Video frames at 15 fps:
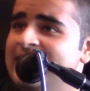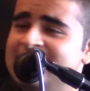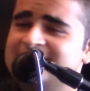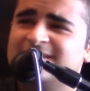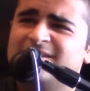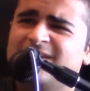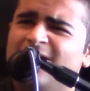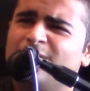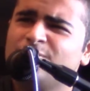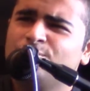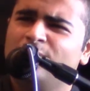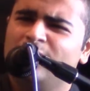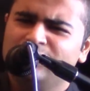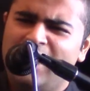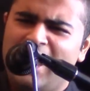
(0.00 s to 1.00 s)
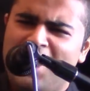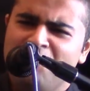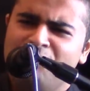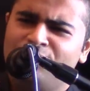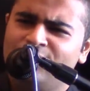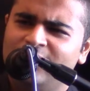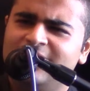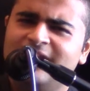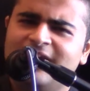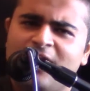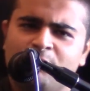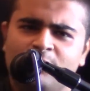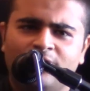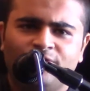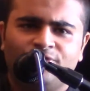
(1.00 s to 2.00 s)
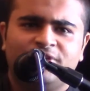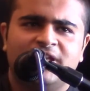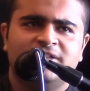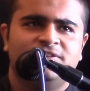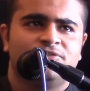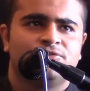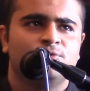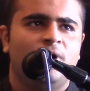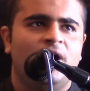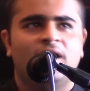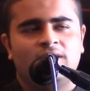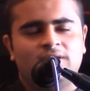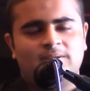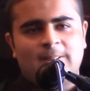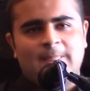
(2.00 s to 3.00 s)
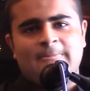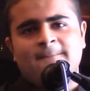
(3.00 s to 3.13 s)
He said, Ya Rasulullah, every day I will recite this dua.